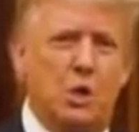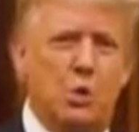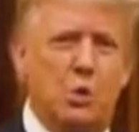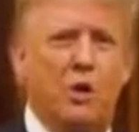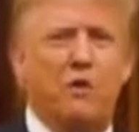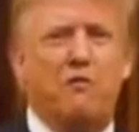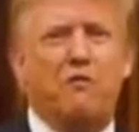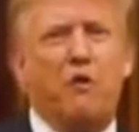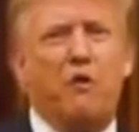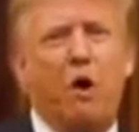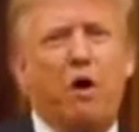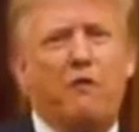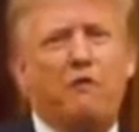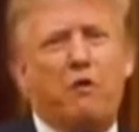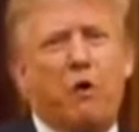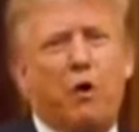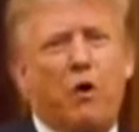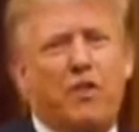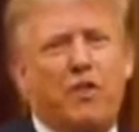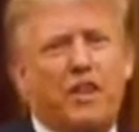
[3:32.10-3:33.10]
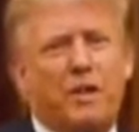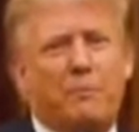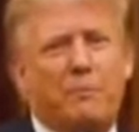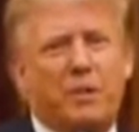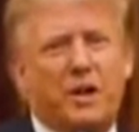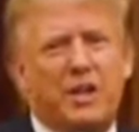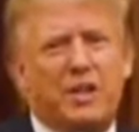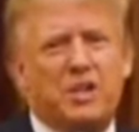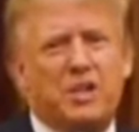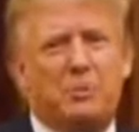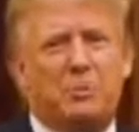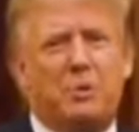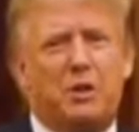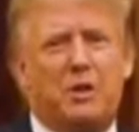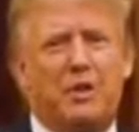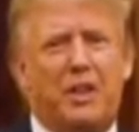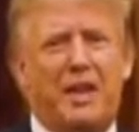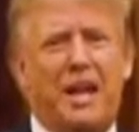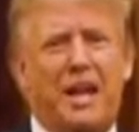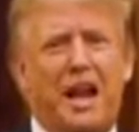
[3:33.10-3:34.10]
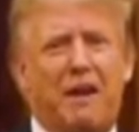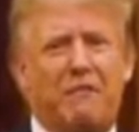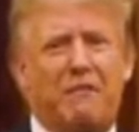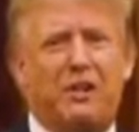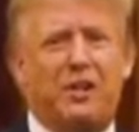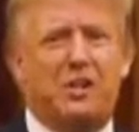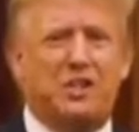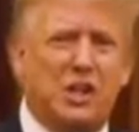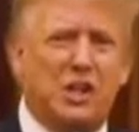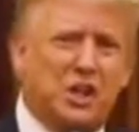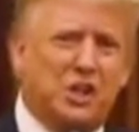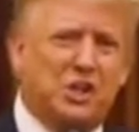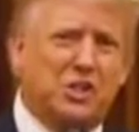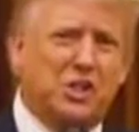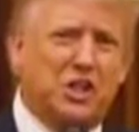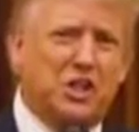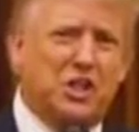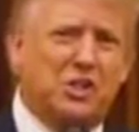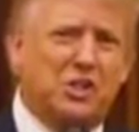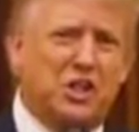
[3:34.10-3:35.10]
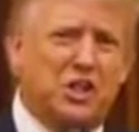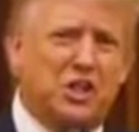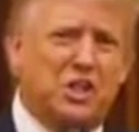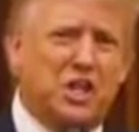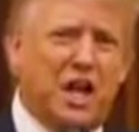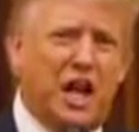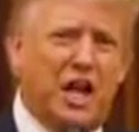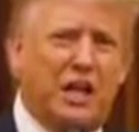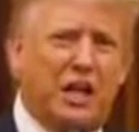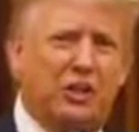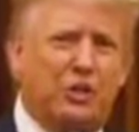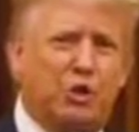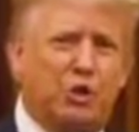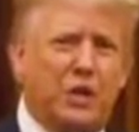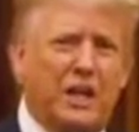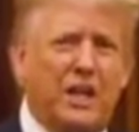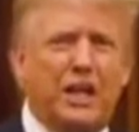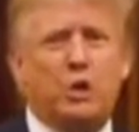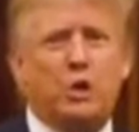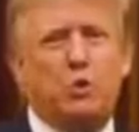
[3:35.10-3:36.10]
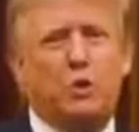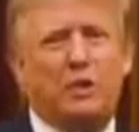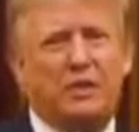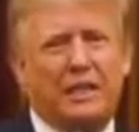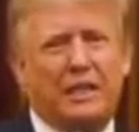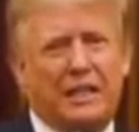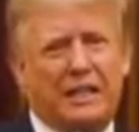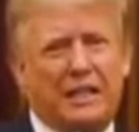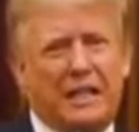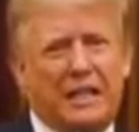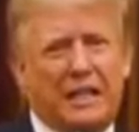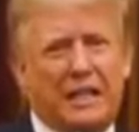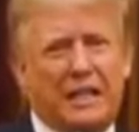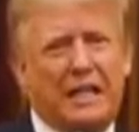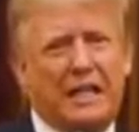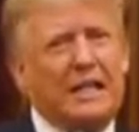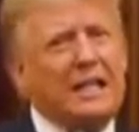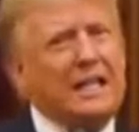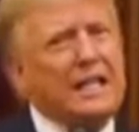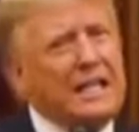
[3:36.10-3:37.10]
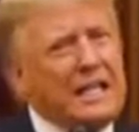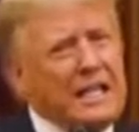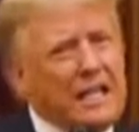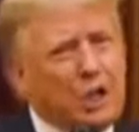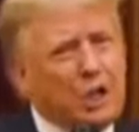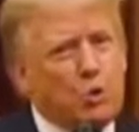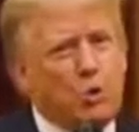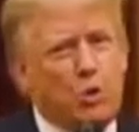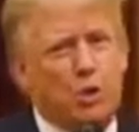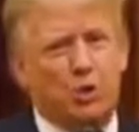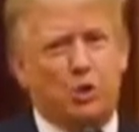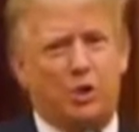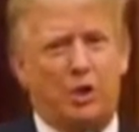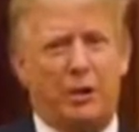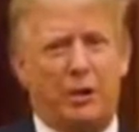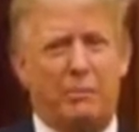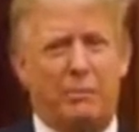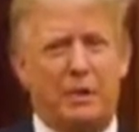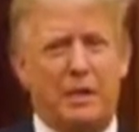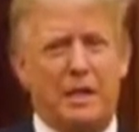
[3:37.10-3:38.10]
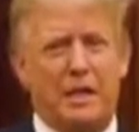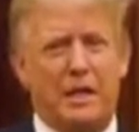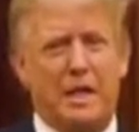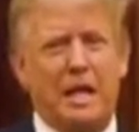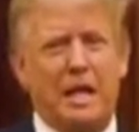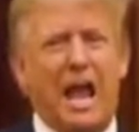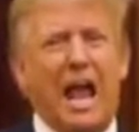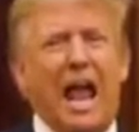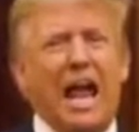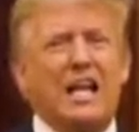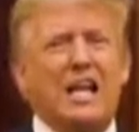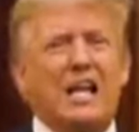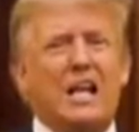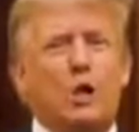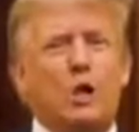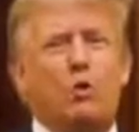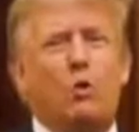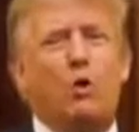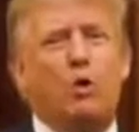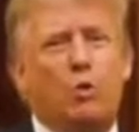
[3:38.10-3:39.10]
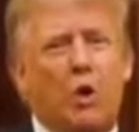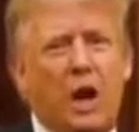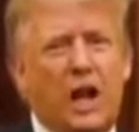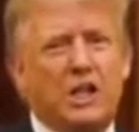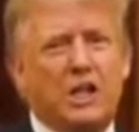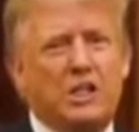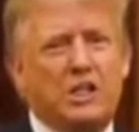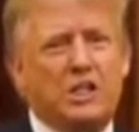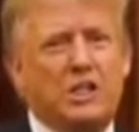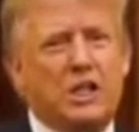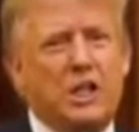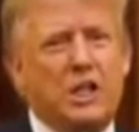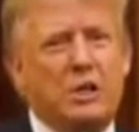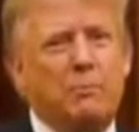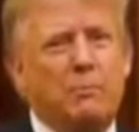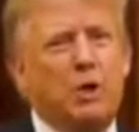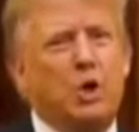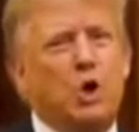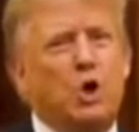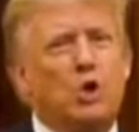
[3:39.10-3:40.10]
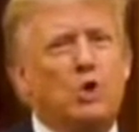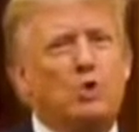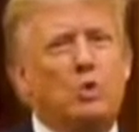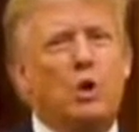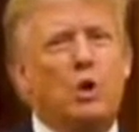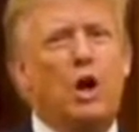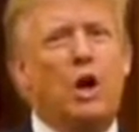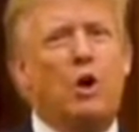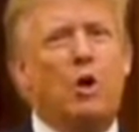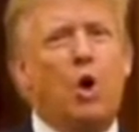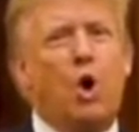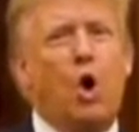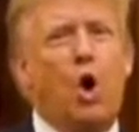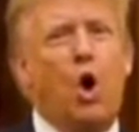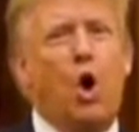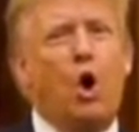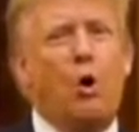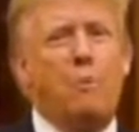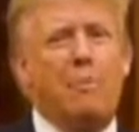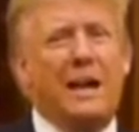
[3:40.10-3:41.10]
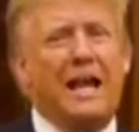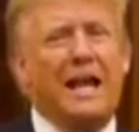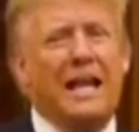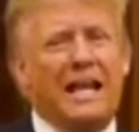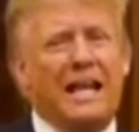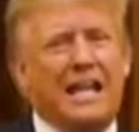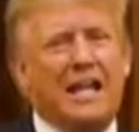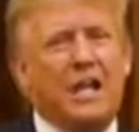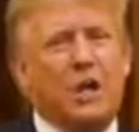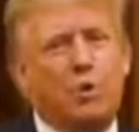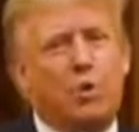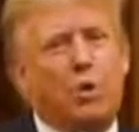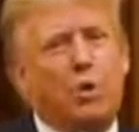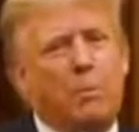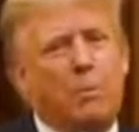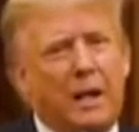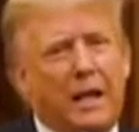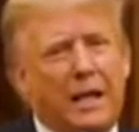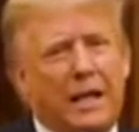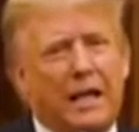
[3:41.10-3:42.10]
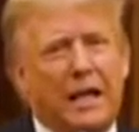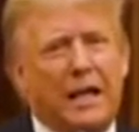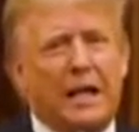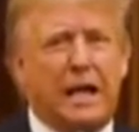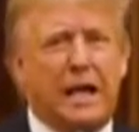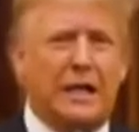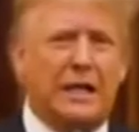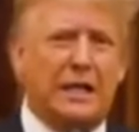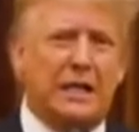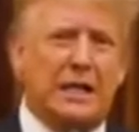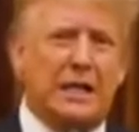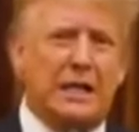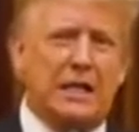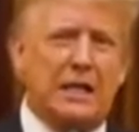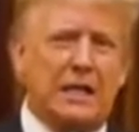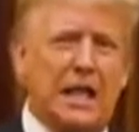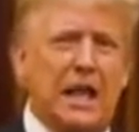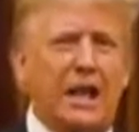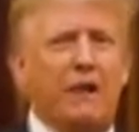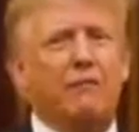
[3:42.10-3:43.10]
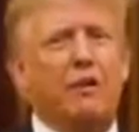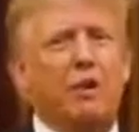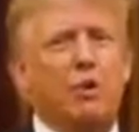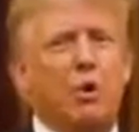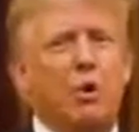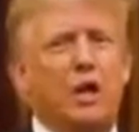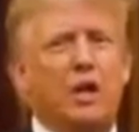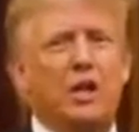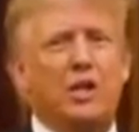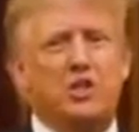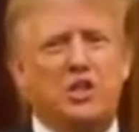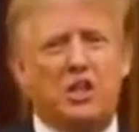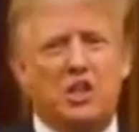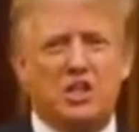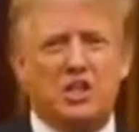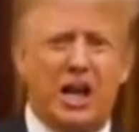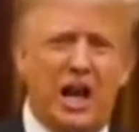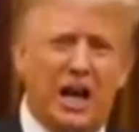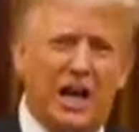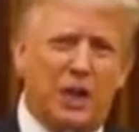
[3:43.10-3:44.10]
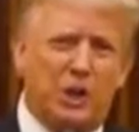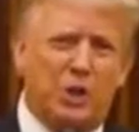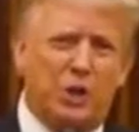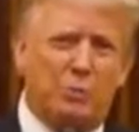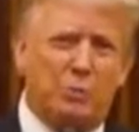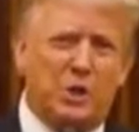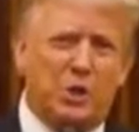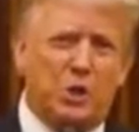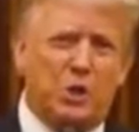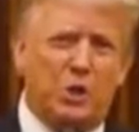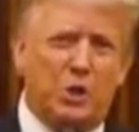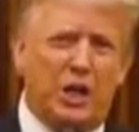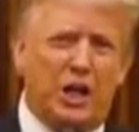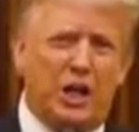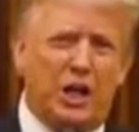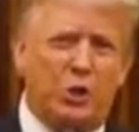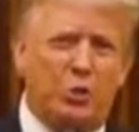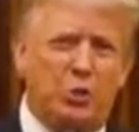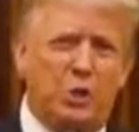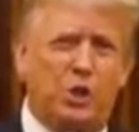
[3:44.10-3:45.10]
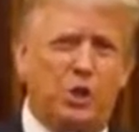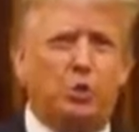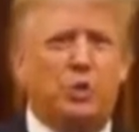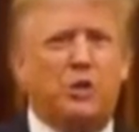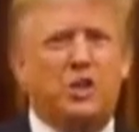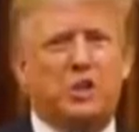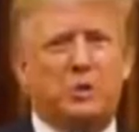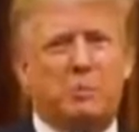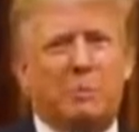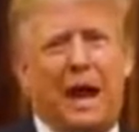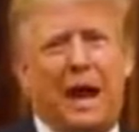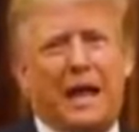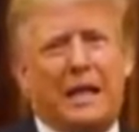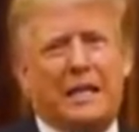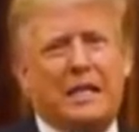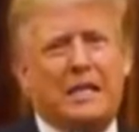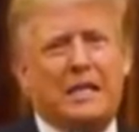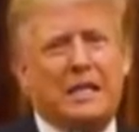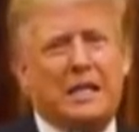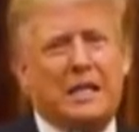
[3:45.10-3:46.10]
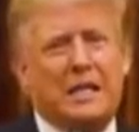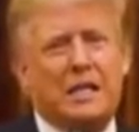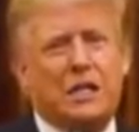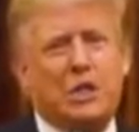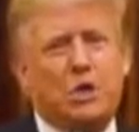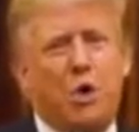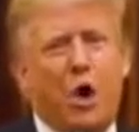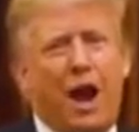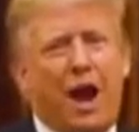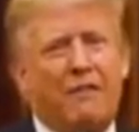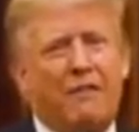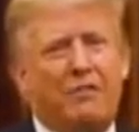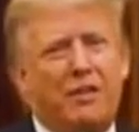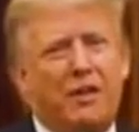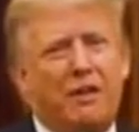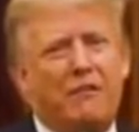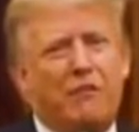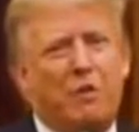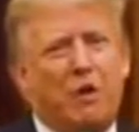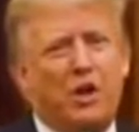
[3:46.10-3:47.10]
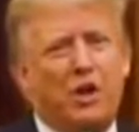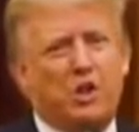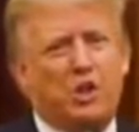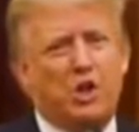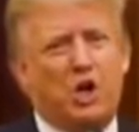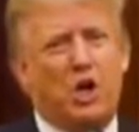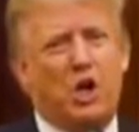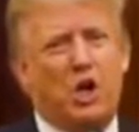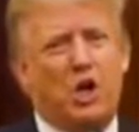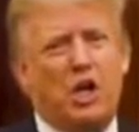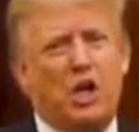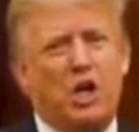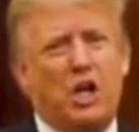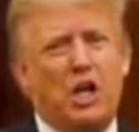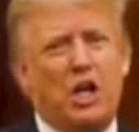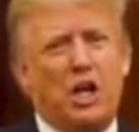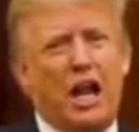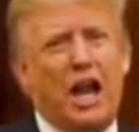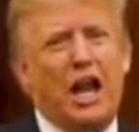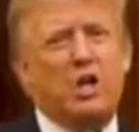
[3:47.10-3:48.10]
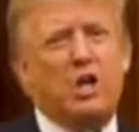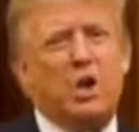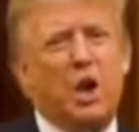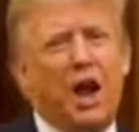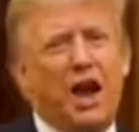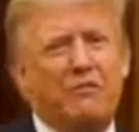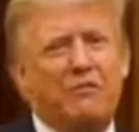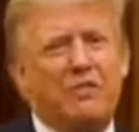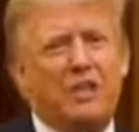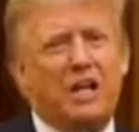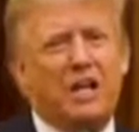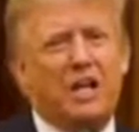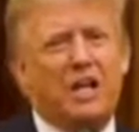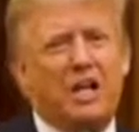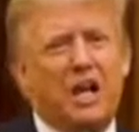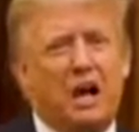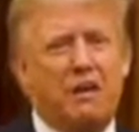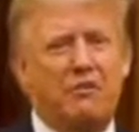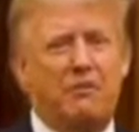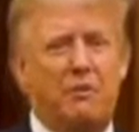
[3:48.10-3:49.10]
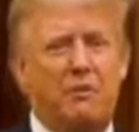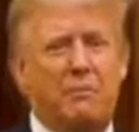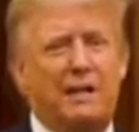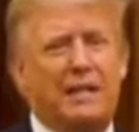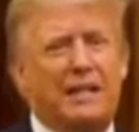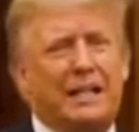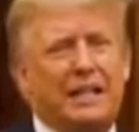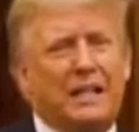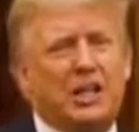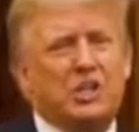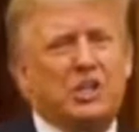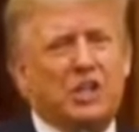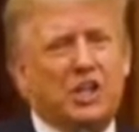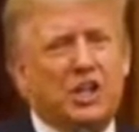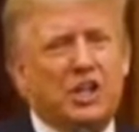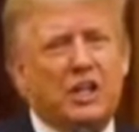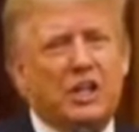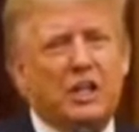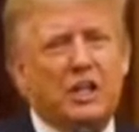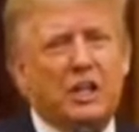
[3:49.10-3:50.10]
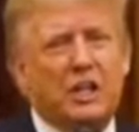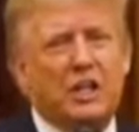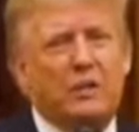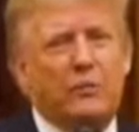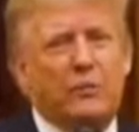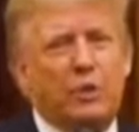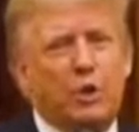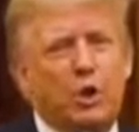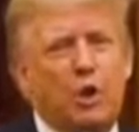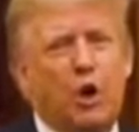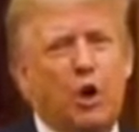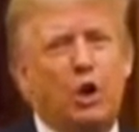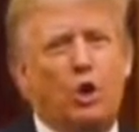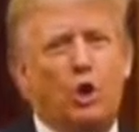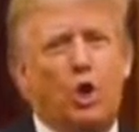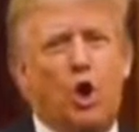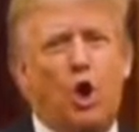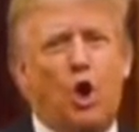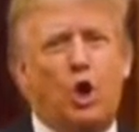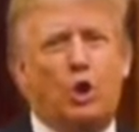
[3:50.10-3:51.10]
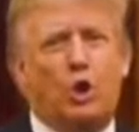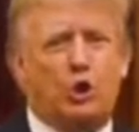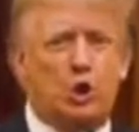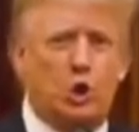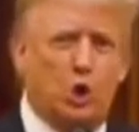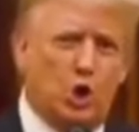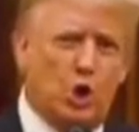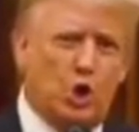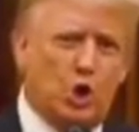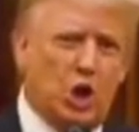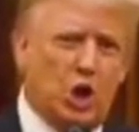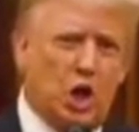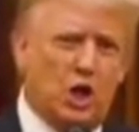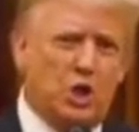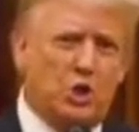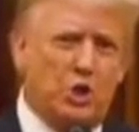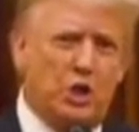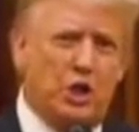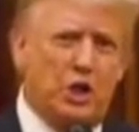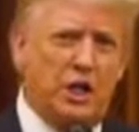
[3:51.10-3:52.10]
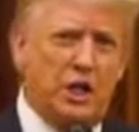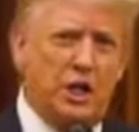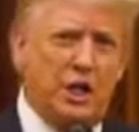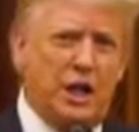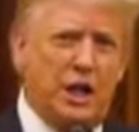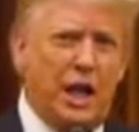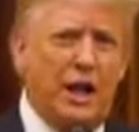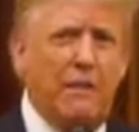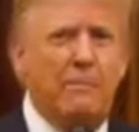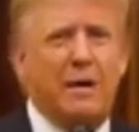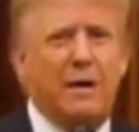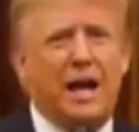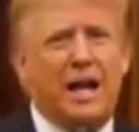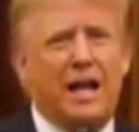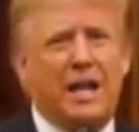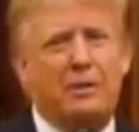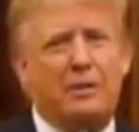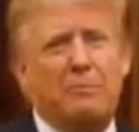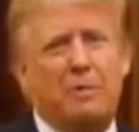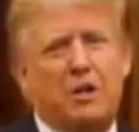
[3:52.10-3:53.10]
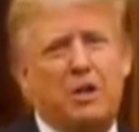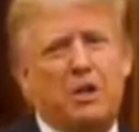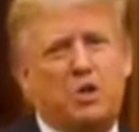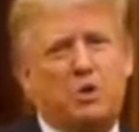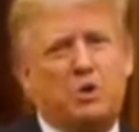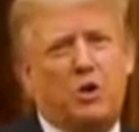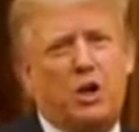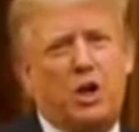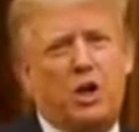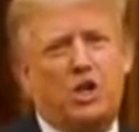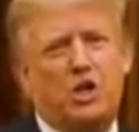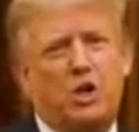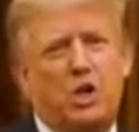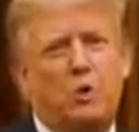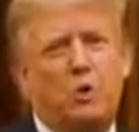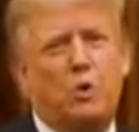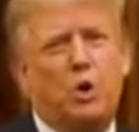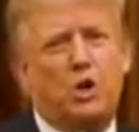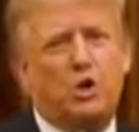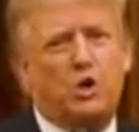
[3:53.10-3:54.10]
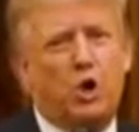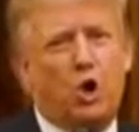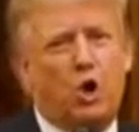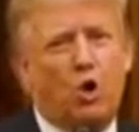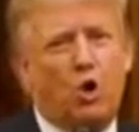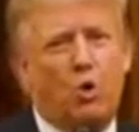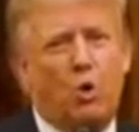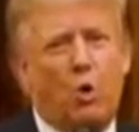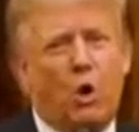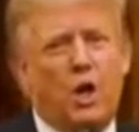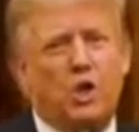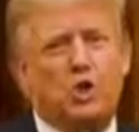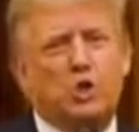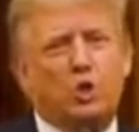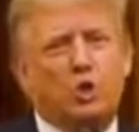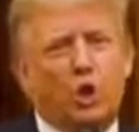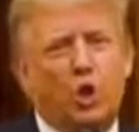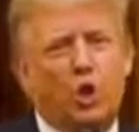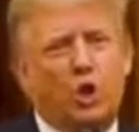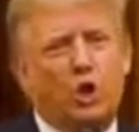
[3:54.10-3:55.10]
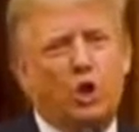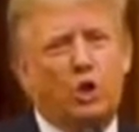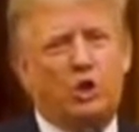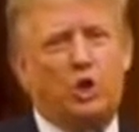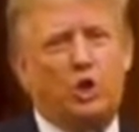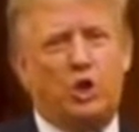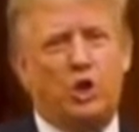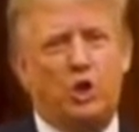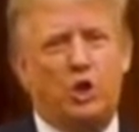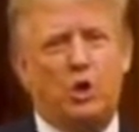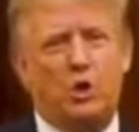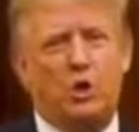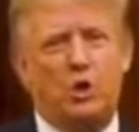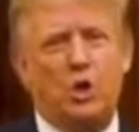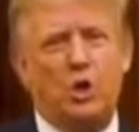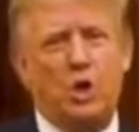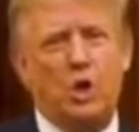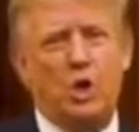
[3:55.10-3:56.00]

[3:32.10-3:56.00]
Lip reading: We fought for the principle that every citizen is entitled to equal dignity, equal treatment, and equal rights, because we are all made equal by God. Everyone is entitled to be treated with respect, to have their voice heard, and to have their government listen. You are loyal to your country, and my administration was always loyal to you.